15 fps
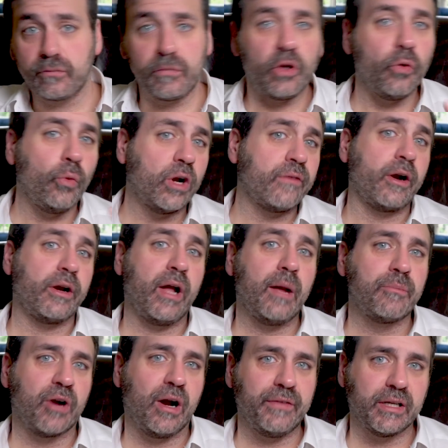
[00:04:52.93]
One of our
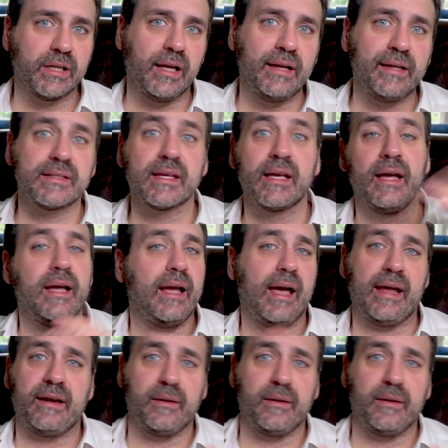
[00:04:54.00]
nonprofit clients had an